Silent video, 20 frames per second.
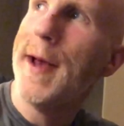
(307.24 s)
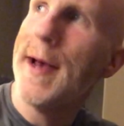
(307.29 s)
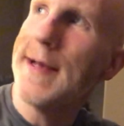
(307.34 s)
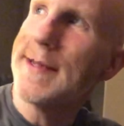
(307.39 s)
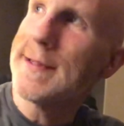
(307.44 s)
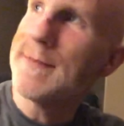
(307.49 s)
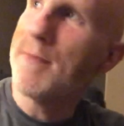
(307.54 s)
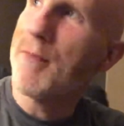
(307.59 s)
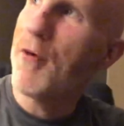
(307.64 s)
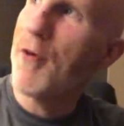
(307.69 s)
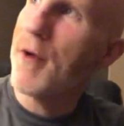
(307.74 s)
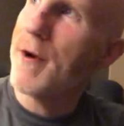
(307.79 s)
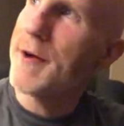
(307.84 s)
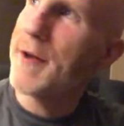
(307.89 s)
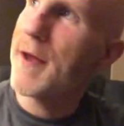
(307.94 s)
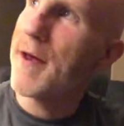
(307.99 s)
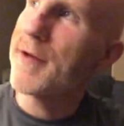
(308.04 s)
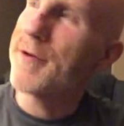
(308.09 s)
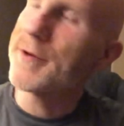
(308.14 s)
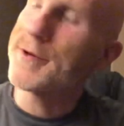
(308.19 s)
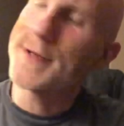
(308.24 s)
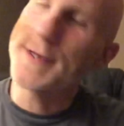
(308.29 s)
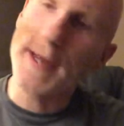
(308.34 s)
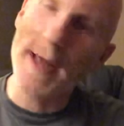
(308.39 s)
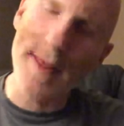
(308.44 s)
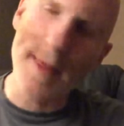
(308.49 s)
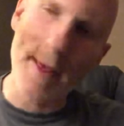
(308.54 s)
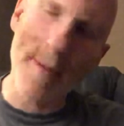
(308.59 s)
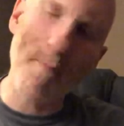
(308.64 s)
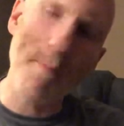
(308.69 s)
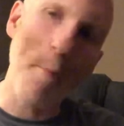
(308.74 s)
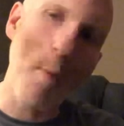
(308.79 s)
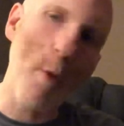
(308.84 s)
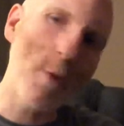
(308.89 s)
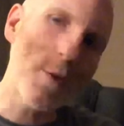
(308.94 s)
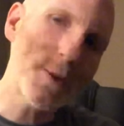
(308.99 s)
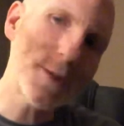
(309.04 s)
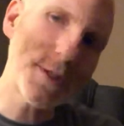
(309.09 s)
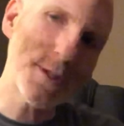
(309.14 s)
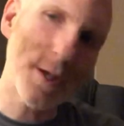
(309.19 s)
It's important to understand that
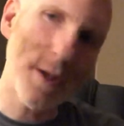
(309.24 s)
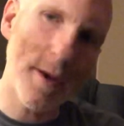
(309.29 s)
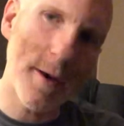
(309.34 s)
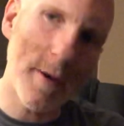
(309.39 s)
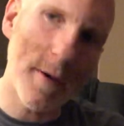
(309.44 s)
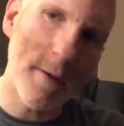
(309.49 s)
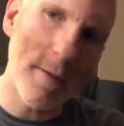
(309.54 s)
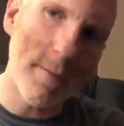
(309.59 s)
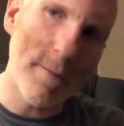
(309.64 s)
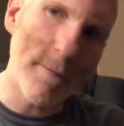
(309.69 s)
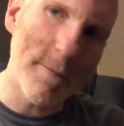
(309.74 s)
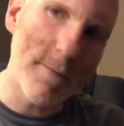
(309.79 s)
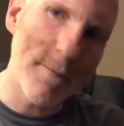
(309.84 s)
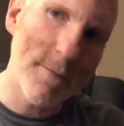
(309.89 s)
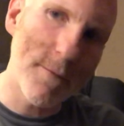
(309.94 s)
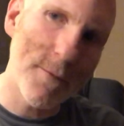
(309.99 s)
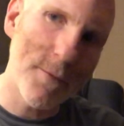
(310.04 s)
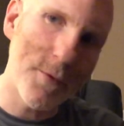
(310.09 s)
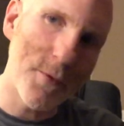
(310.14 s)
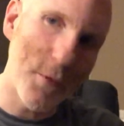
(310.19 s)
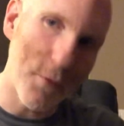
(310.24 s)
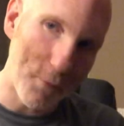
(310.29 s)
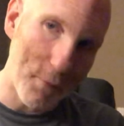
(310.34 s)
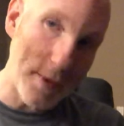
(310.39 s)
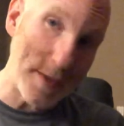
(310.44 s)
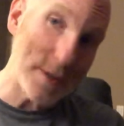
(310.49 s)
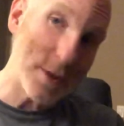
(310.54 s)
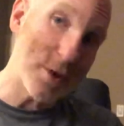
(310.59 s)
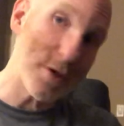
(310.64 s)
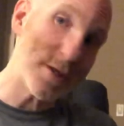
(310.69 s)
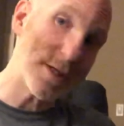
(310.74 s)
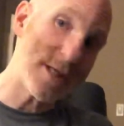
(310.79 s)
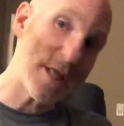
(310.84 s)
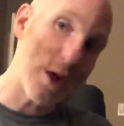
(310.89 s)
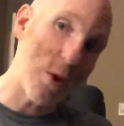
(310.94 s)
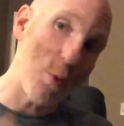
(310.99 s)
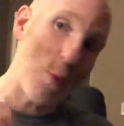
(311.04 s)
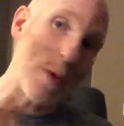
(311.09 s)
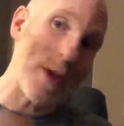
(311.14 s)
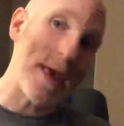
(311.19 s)
most of the research
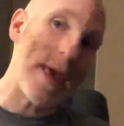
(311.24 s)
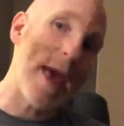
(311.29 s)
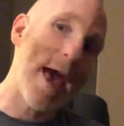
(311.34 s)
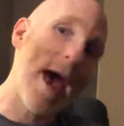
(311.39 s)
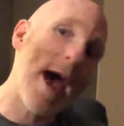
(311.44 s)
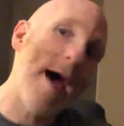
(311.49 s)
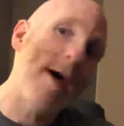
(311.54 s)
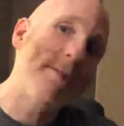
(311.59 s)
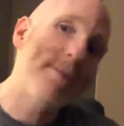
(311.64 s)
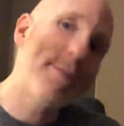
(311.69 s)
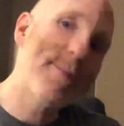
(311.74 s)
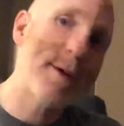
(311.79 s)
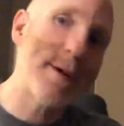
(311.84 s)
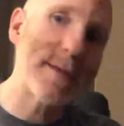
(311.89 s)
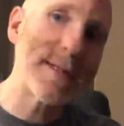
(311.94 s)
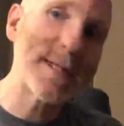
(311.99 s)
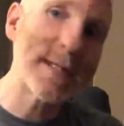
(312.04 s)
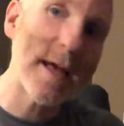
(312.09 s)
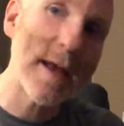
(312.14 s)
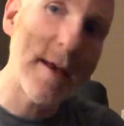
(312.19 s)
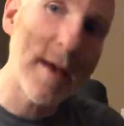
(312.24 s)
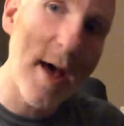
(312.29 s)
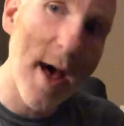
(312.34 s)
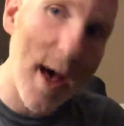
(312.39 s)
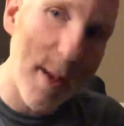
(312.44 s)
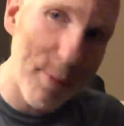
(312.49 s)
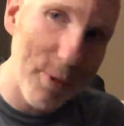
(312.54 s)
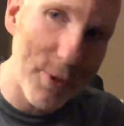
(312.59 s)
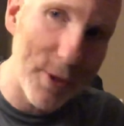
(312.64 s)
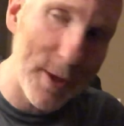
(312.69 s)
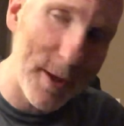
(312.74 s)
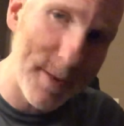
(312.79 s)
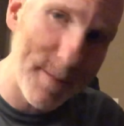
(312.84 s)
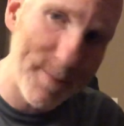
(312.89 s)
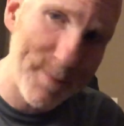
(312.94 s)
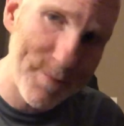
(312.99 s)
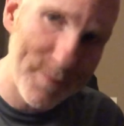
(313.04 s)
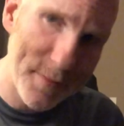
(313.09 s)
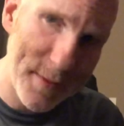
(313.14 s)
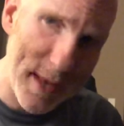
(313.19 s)
that we have about psychopathy
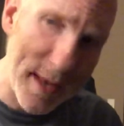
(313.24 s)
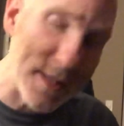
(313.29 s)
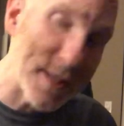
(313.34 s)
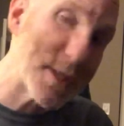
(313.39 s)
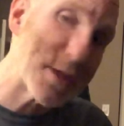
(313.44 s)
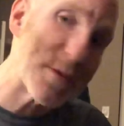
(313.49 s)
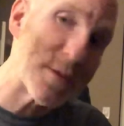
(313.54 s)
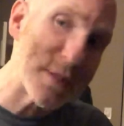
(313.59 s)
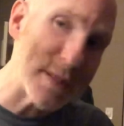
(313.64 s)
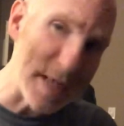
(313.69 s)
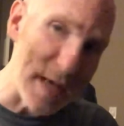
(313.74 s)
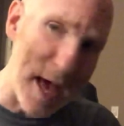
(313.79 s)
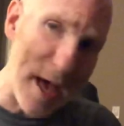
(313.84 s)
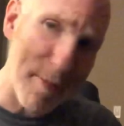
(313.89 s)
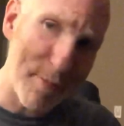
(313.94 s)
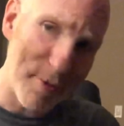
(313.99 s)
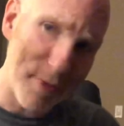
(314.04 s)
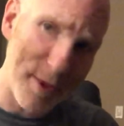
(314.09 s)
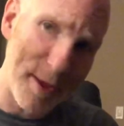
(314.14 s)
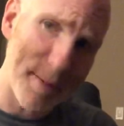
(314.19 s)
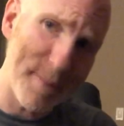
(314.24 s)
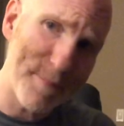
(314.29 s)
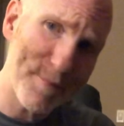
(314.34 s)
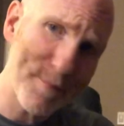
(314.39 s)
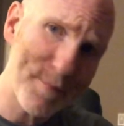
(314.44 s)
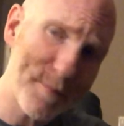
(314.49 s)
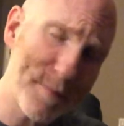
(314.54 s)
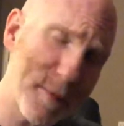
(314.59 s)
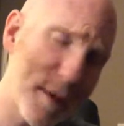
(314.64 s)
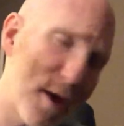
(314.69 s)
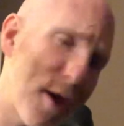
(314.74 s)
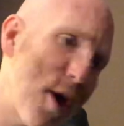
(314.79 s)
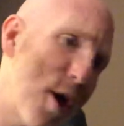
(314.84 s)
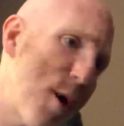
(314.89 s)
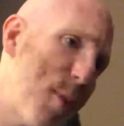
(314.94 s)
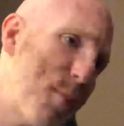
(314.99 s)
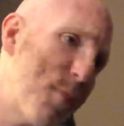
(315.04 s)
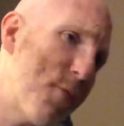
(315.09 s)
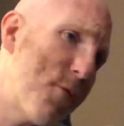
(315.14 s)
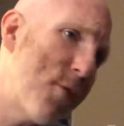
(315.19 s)
and sociopathy
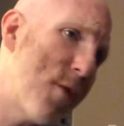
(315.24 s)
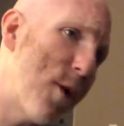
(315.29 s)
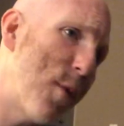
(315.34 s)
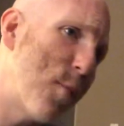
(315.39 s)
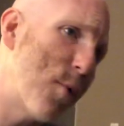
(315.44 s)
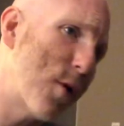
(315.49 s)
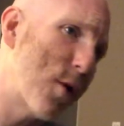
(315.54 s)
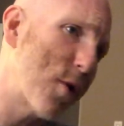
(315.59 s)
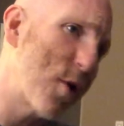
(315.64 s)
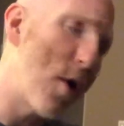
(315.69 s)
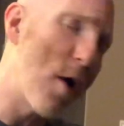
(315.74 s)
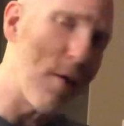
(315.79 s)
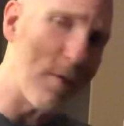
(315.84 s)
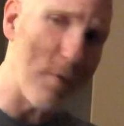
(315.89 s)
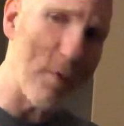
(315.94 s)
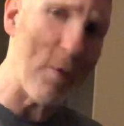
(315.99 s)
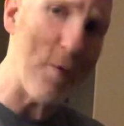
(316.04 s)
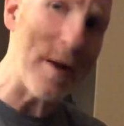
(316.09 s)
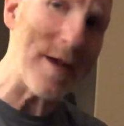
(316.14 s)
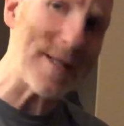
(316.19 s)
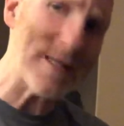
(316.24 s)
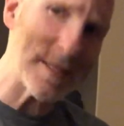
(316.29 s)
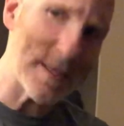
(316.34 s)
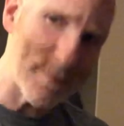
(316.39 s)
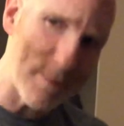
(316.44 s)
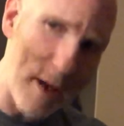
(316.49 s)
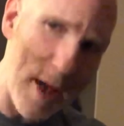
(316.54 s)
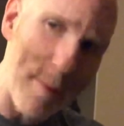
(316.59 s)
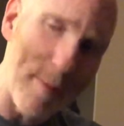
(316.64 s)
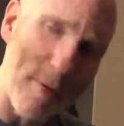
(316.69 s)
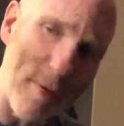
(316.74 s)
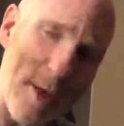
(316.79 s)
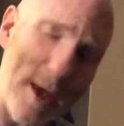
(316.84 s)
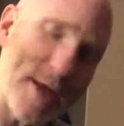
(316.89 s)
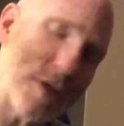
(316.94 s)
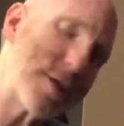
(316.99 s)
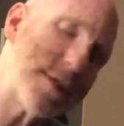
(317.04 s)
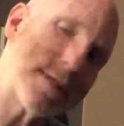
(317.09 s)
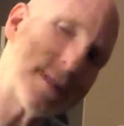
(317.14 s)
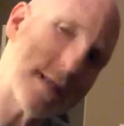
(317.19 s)
come from what are called forensic
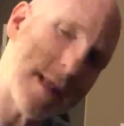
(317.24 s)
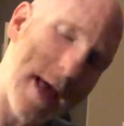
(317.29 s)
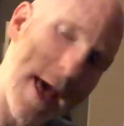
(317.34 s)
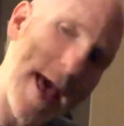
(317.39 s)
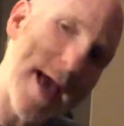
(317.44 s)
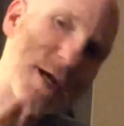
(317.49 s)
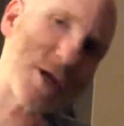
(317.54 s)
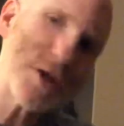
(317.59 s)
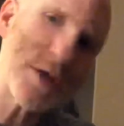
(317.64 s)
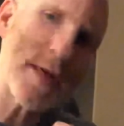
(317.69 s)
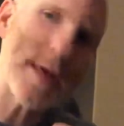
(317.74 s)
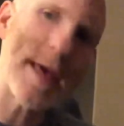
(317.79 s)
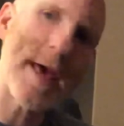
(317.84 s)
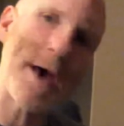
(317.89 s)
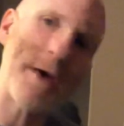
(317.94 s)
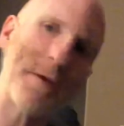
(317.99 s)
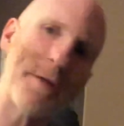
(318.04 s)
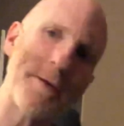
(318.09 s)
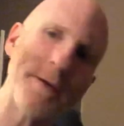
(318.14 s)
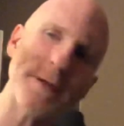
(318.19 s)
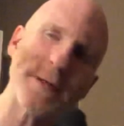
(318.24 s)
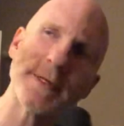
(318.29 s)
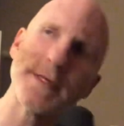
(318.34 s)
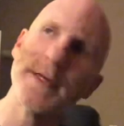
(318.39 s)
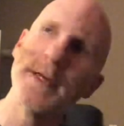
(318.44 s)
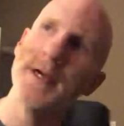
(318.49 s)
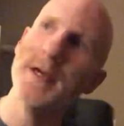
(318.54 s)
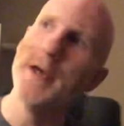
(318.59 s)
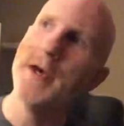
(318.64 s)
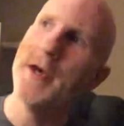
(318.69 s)
populations. And I actually encountered this